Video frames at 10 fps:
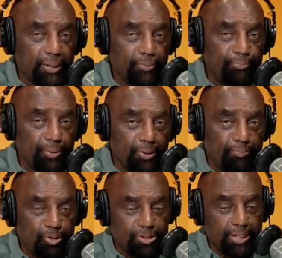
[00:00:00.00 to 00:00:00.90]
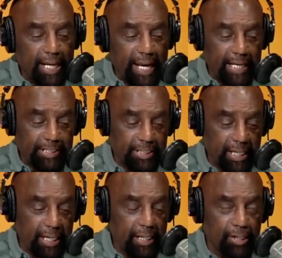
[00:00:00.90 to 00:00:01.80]
The person that has the
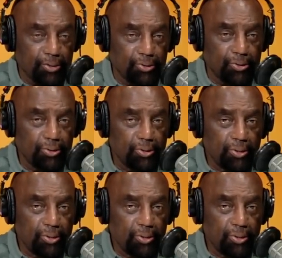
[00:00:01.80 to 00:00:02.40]
anger